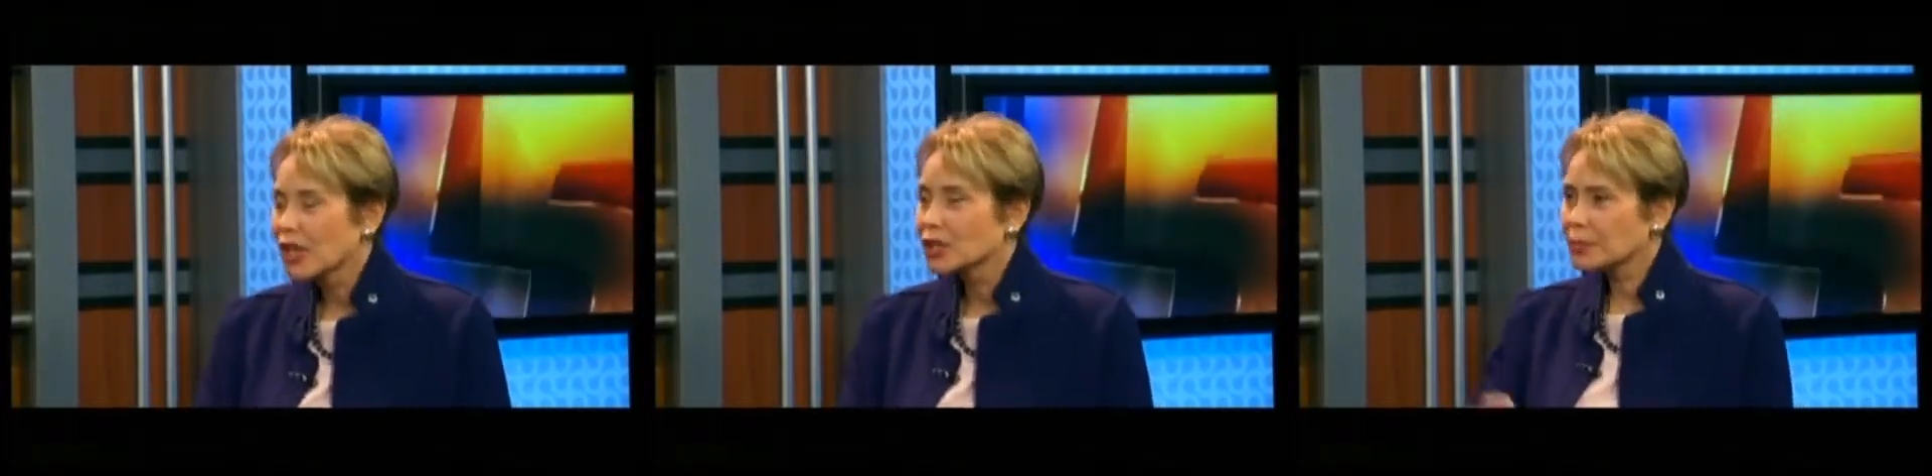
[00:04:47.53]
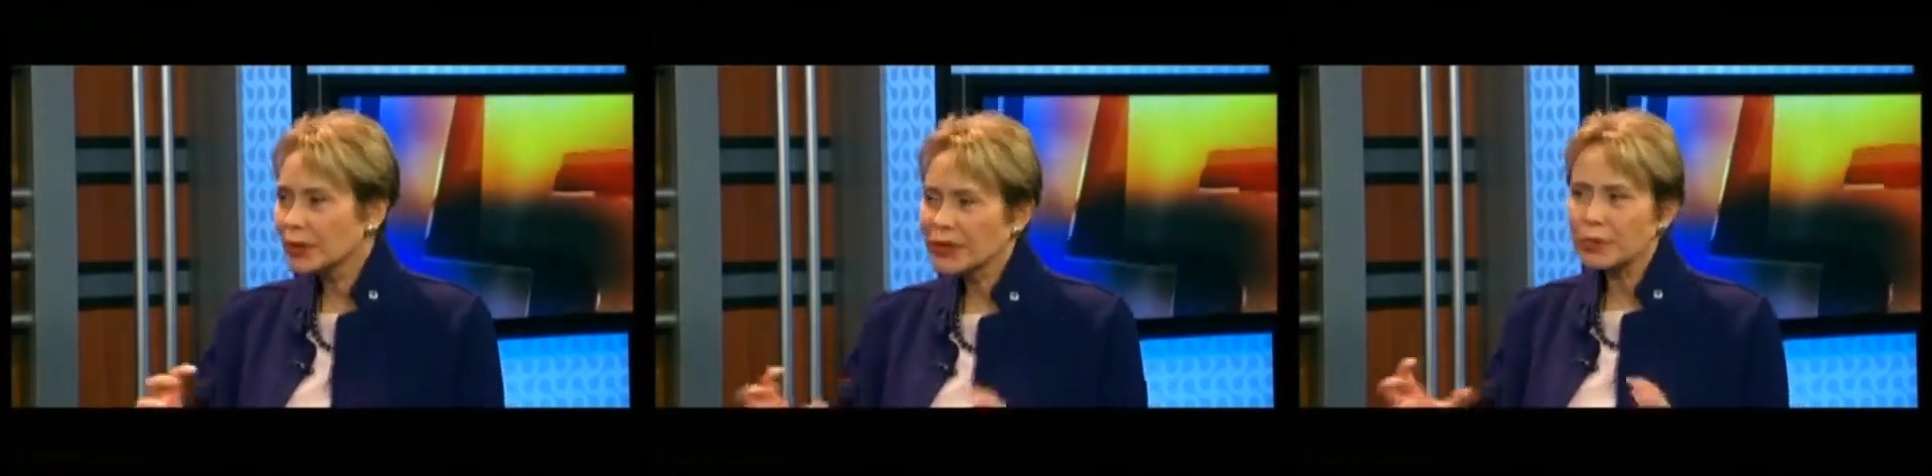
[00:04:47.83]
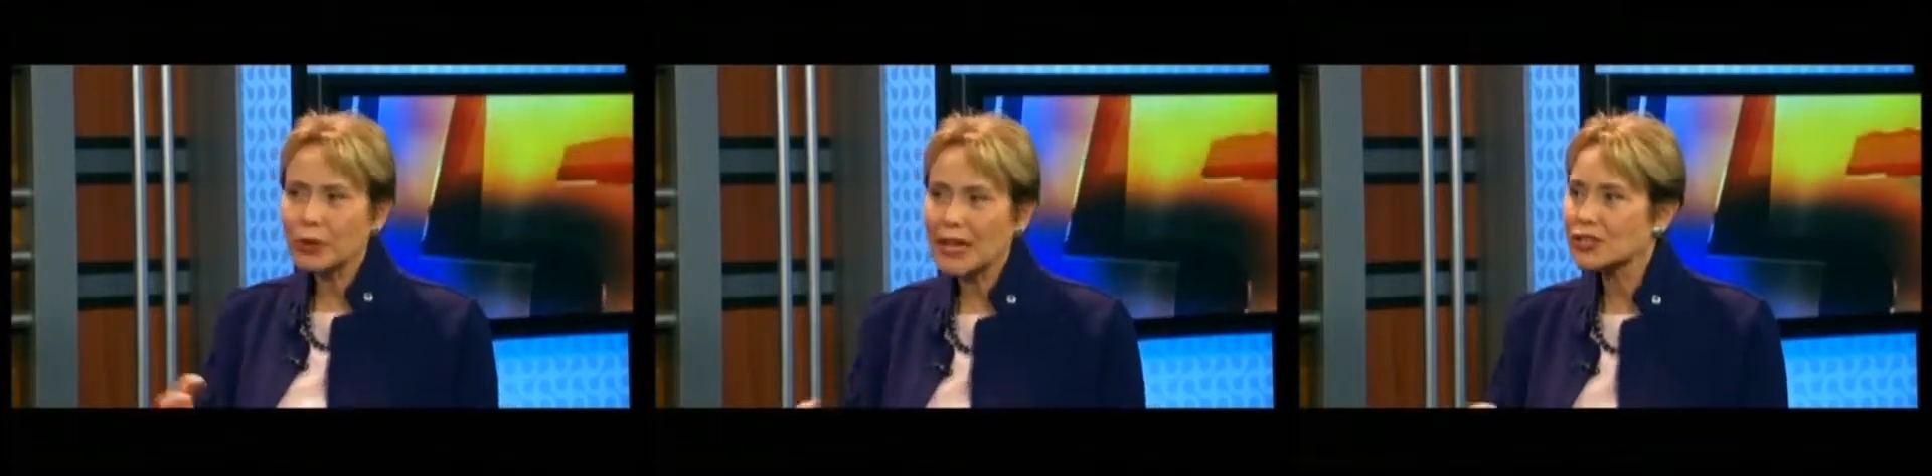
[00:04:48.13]
you put the
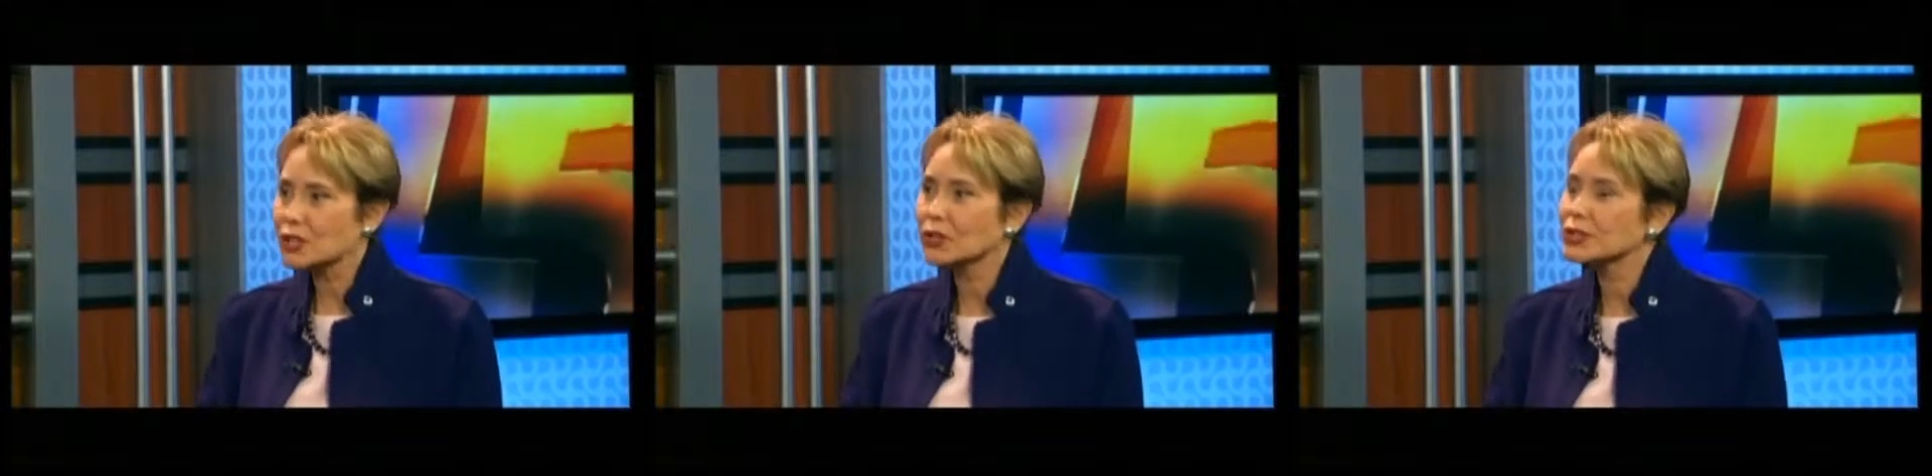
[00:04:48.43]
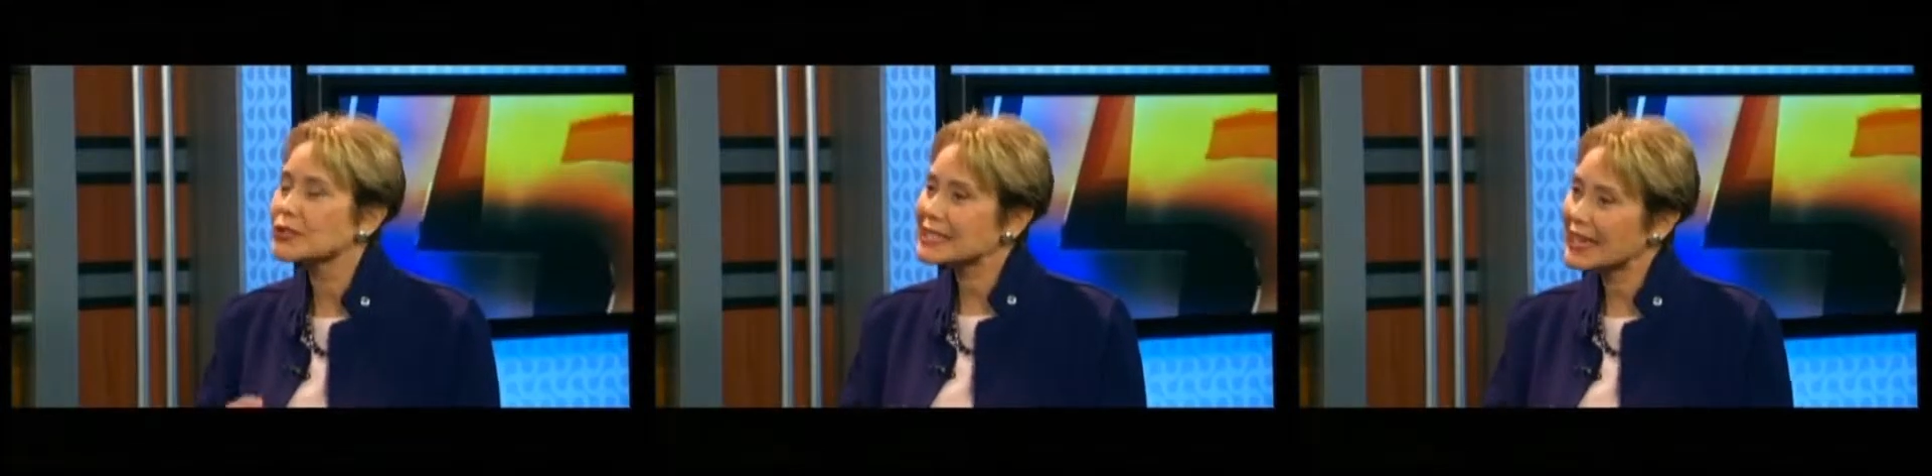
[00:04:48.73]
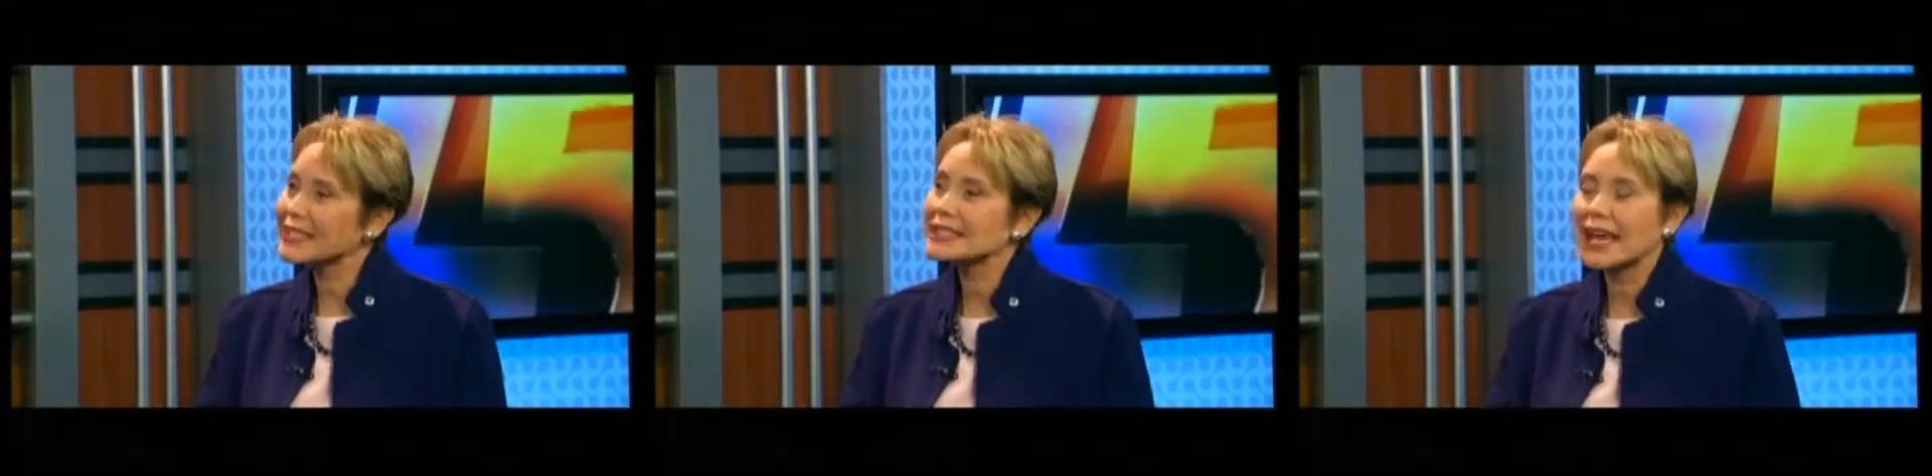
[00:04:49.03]
pressure on, you
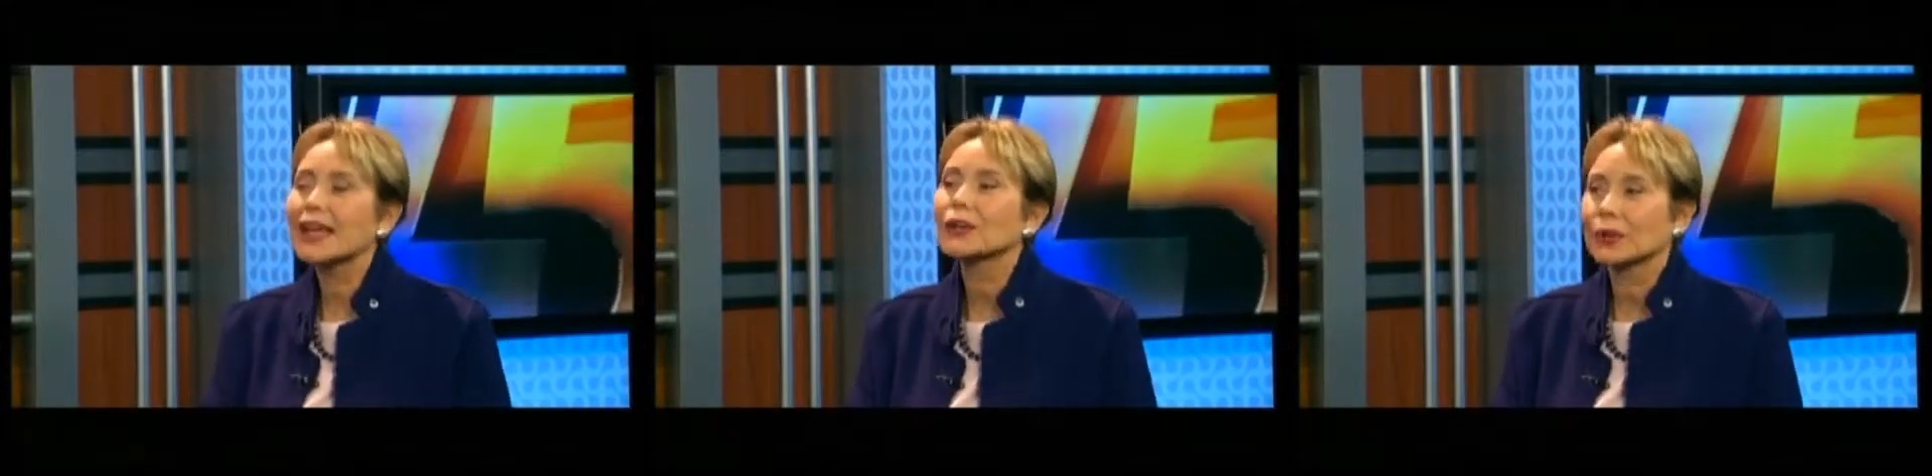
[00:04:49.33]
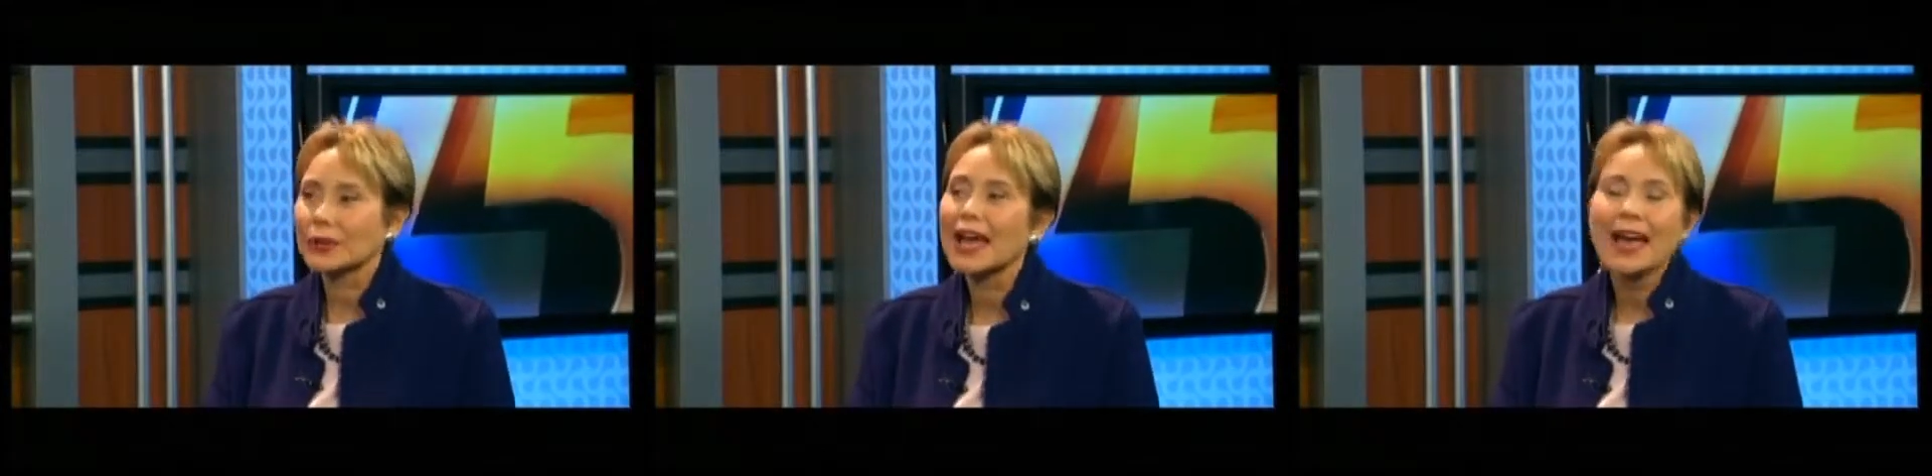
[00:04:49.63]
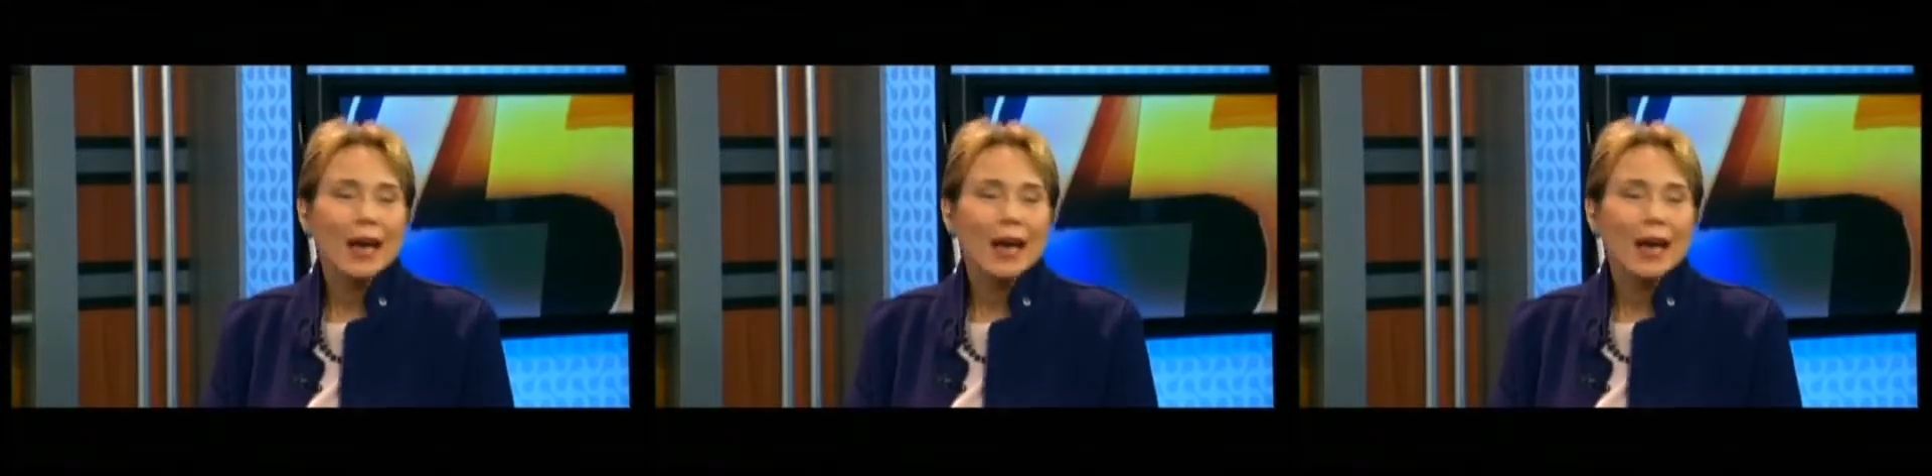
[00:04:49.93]
stay entangled.